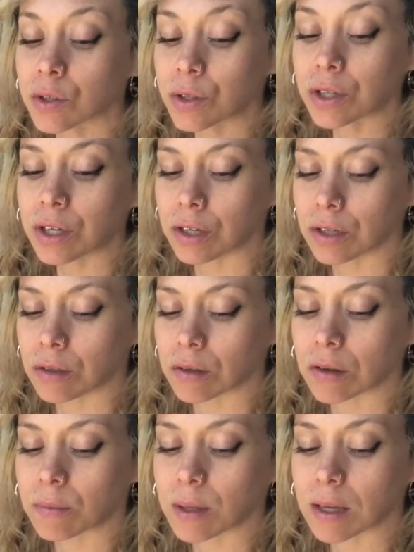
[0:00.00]
good, you
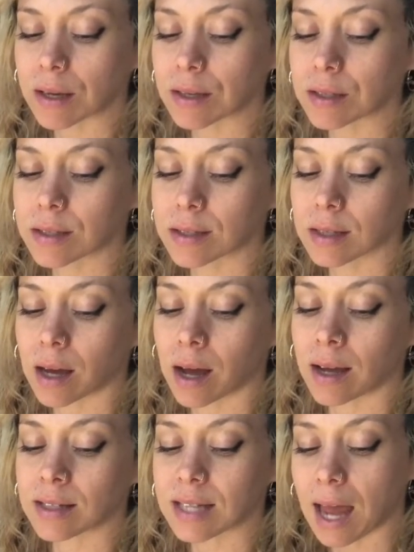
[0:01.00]
know, because
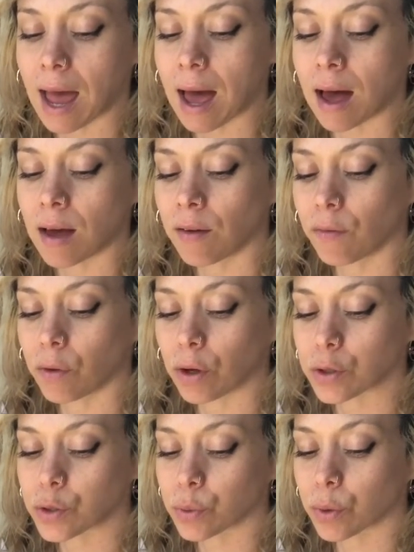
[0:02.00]
to have a
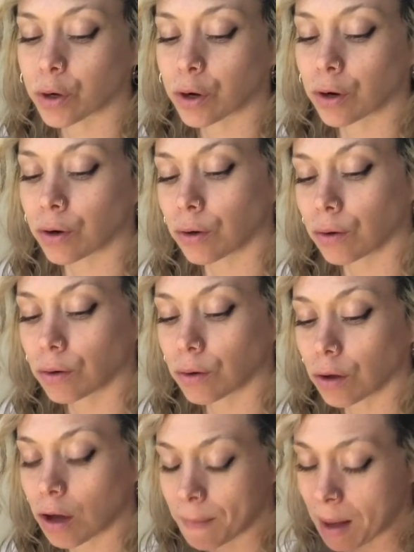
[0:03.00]
shorter
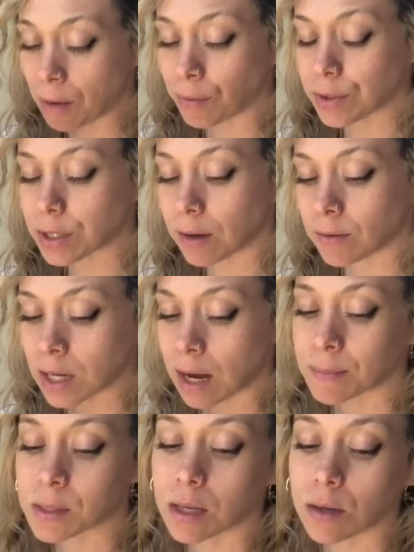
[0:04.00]
amount of
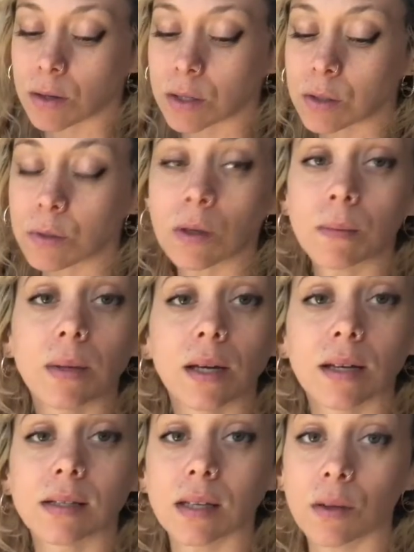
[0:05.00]
times that you can do it,
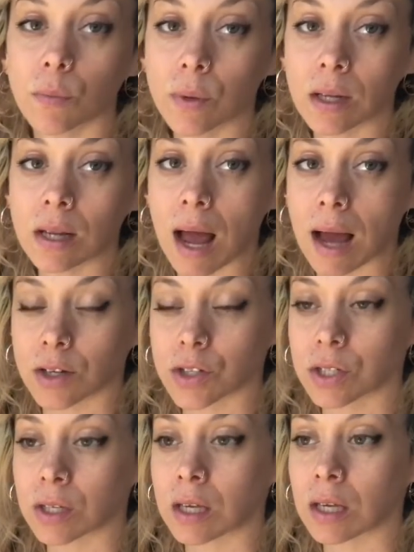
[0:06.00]
because it will
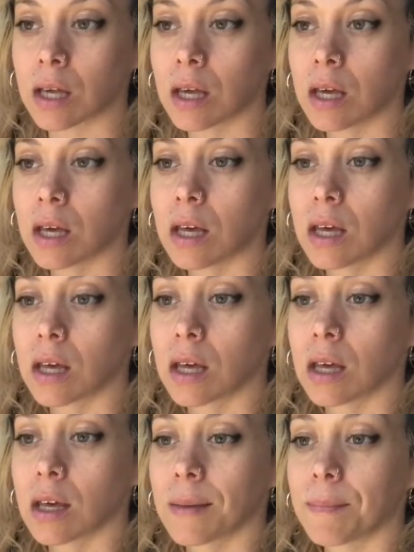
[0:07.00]
actually
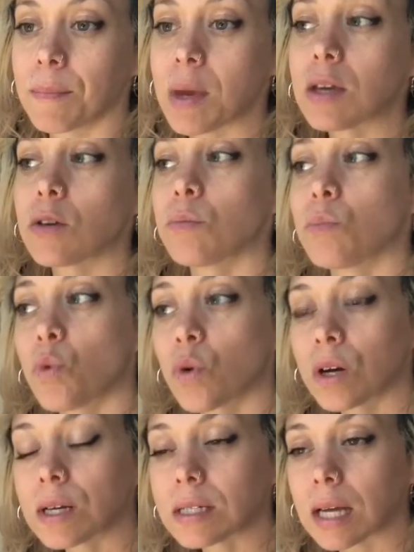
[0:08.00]
make you more
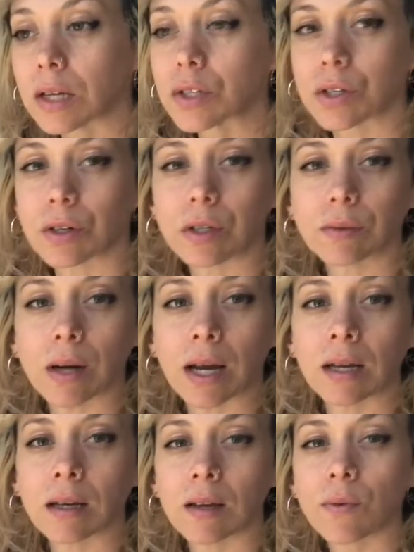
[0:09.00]
intentional,
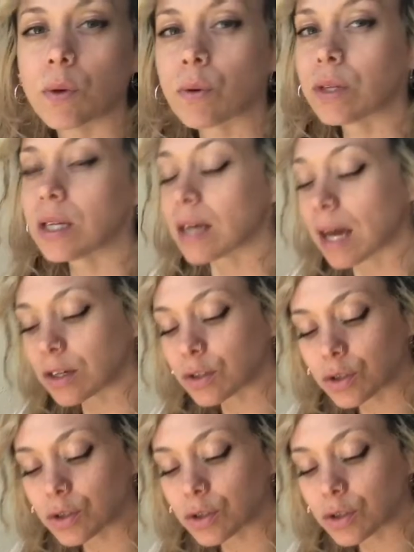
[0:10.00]
right? If you only get